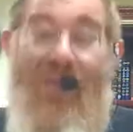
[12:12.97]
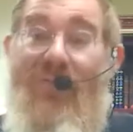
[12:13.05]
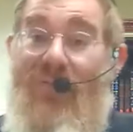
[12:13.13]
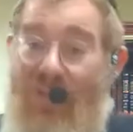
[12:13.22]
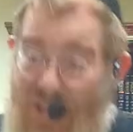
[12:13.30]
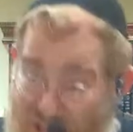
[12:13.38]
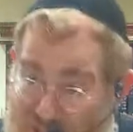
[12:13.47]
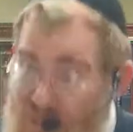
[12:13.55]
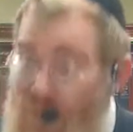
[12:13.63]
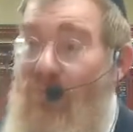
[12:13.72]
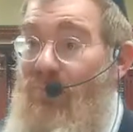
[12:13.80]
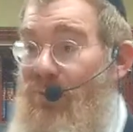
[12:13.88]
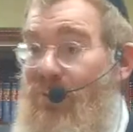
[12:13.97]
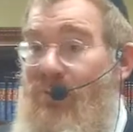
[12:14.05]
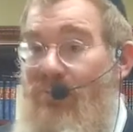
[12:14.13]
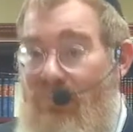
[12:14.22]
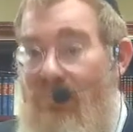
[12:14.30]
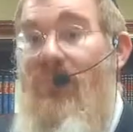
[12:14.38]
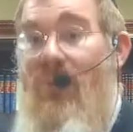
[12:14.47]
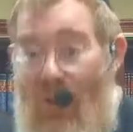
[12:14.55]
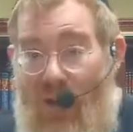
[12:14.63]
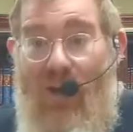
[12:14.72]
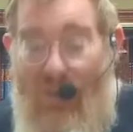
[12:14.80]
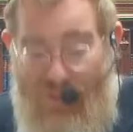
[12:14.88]
V'yesh omrim,
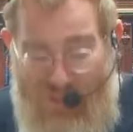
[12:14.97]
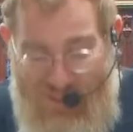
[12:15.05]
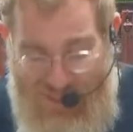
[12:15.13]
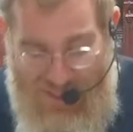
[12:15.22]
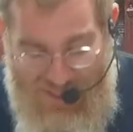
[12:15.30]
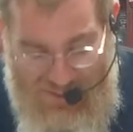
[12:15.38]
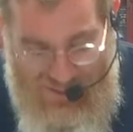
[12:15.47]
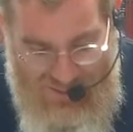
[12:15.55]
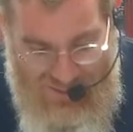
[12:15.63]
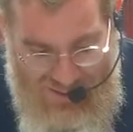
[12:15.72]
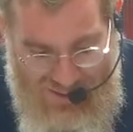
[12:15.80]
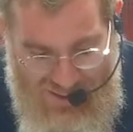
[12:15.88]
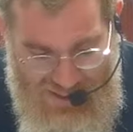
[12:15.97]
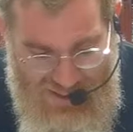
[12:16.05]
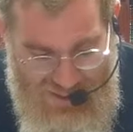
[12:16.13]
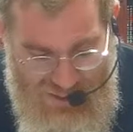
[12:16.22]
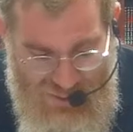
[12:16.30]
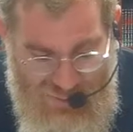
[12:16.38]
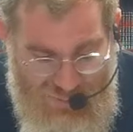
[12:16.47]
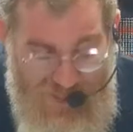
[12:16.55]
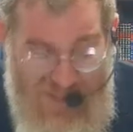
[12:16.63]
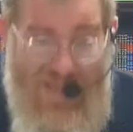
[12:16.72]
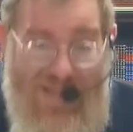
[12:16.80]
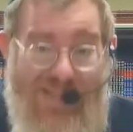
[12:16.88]
others say, zu
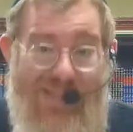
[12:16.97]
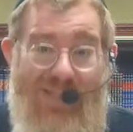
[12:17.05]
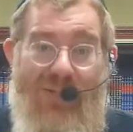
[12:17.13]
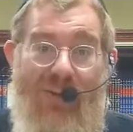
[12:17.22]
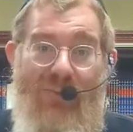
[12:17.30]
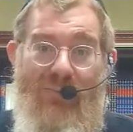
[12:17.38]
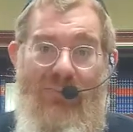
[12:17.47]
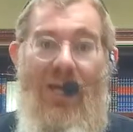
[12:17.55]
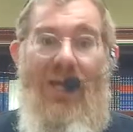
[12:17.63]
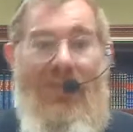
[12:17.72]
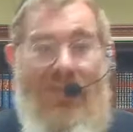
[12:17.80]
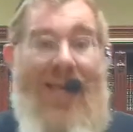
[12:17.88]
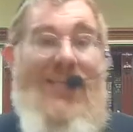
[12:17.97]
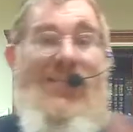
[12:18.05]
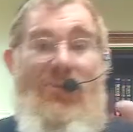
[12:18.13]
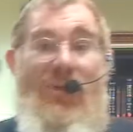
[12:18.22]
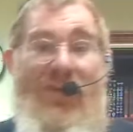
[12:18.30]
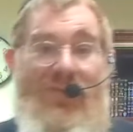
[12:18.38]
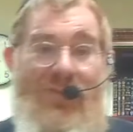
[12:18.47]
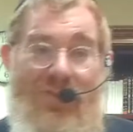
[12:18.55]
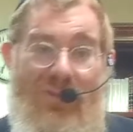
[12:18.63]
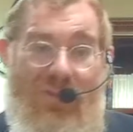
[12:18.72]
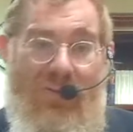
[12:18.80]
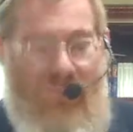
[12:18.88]
midas Sodom. That's the way of
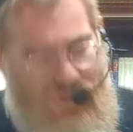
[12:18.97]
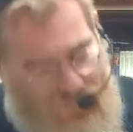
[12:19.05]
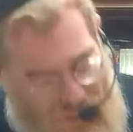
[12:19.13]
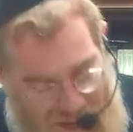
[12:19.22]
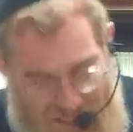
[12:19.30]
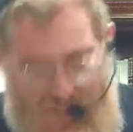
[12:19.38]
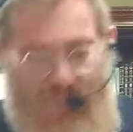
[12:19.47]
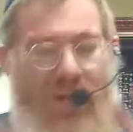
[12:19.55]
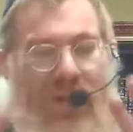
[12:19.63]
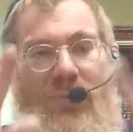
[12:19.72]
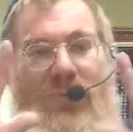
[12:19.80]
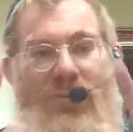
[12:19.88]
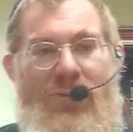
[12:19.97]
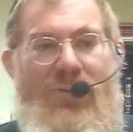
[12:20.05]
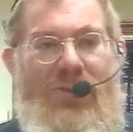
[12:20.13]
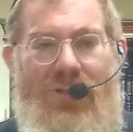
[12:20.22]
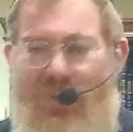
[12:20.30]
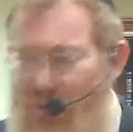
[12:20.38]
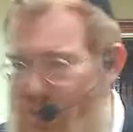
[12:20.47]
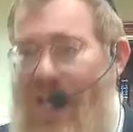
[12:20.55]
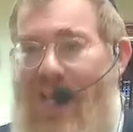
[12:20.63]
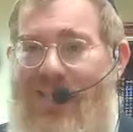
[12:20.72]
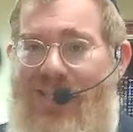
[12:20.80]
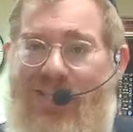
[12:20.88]
Sodom. What's mine is mine, what's yours is yours.
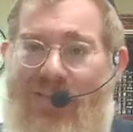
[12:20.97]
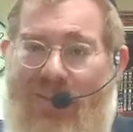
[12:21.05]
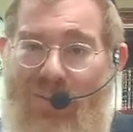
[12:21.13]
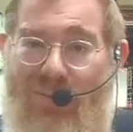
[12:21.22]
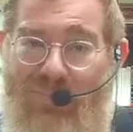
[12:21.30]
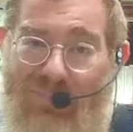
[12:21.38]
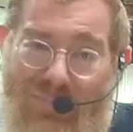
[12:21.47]
That's Sodom.